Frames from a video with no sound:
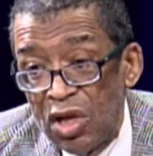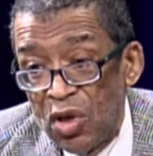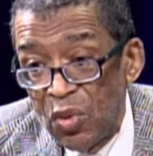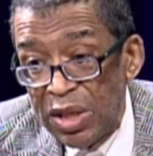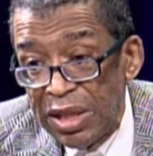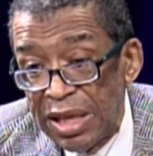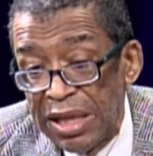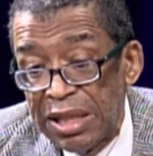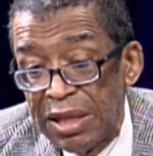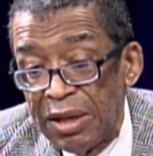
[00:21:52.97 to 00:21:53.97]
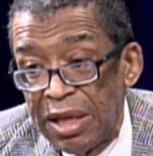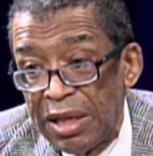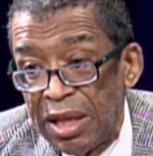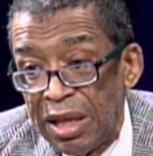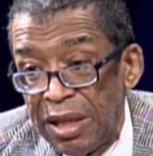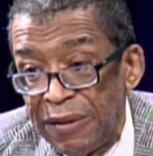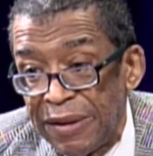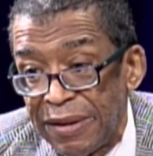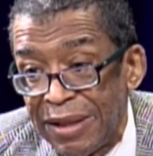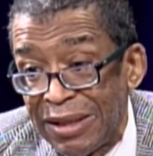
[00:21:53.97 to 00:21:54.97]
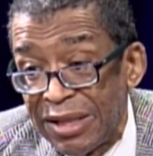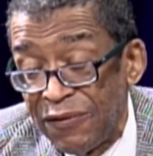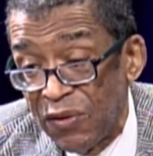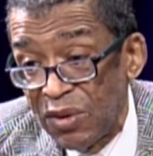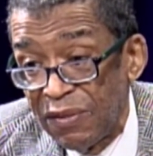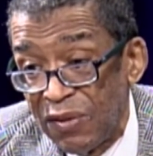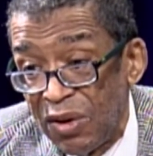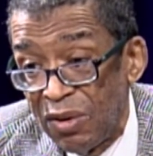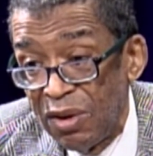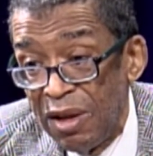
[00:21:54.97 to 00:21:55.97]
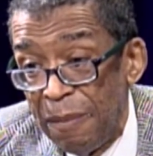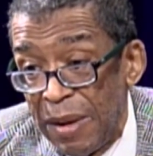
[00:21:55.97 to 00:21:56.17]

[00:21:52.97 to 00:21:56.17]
doing things, and I said, first of all,